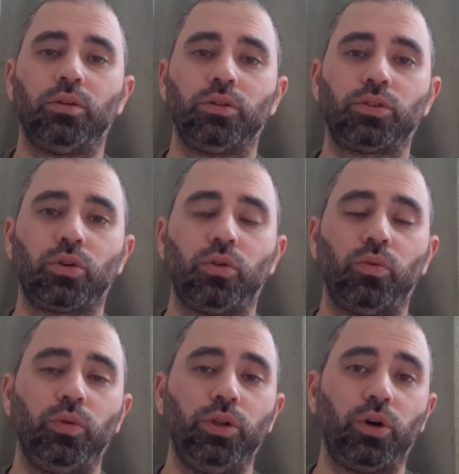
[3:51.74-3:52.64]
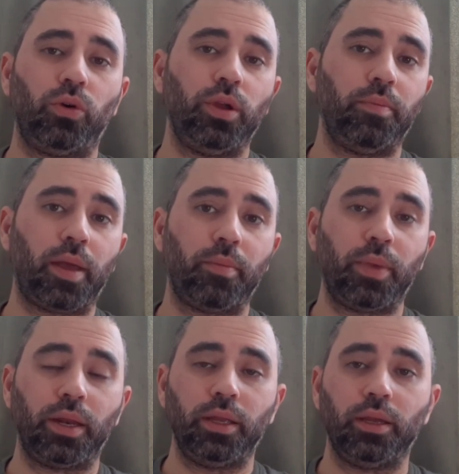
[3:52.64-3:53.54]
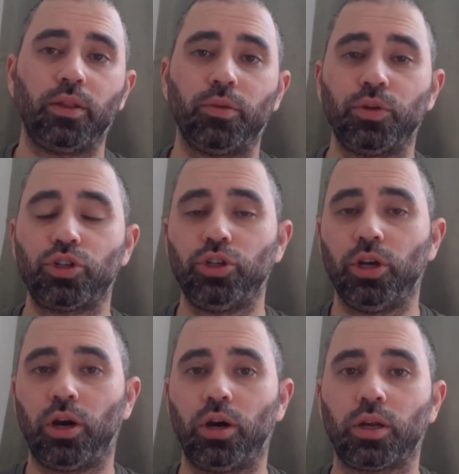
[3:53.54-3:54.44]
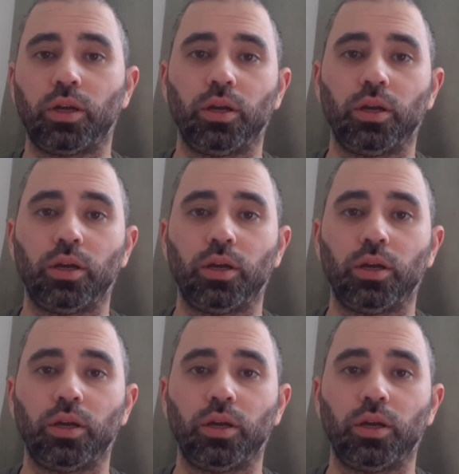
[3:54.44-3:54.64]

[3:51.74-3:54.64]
So we know Imam Mahdi, the Mashiach,